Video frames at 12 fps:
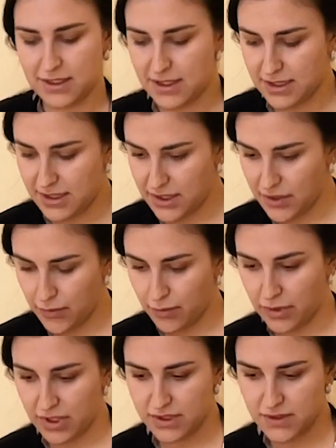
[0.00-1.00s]
And then you
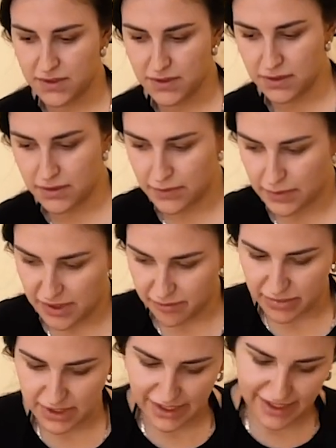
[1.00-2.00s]
want to
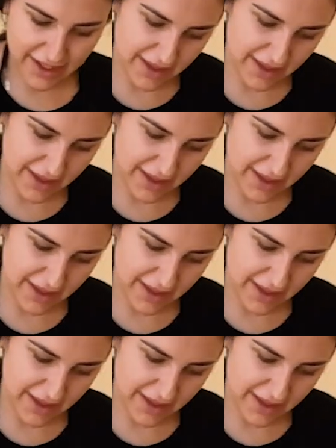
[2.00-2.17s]
apply